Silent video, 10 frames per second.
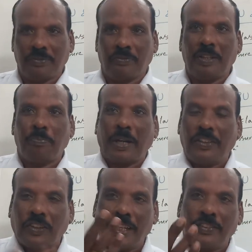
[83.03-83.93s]
When
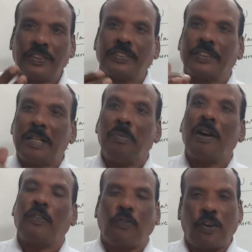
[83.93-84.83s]
price rises,
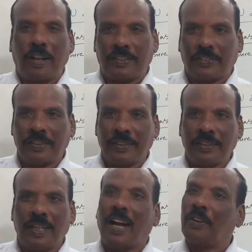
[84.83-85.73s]
demand falls,
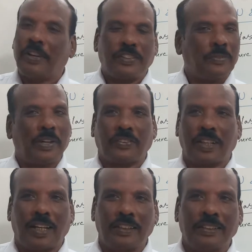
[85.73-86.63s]
and vice
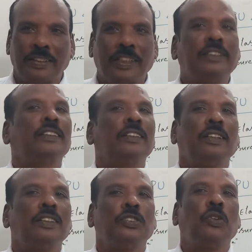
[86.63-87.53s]
versa. That
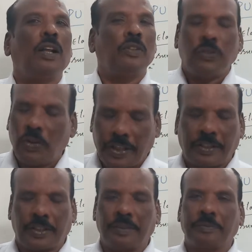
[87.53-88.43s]
you all know
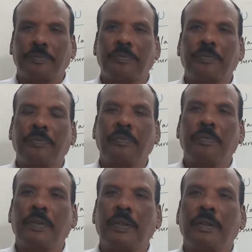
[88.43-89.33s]
it.
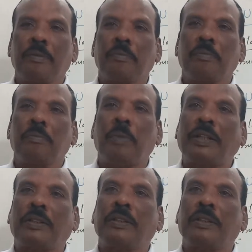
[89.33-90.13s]
But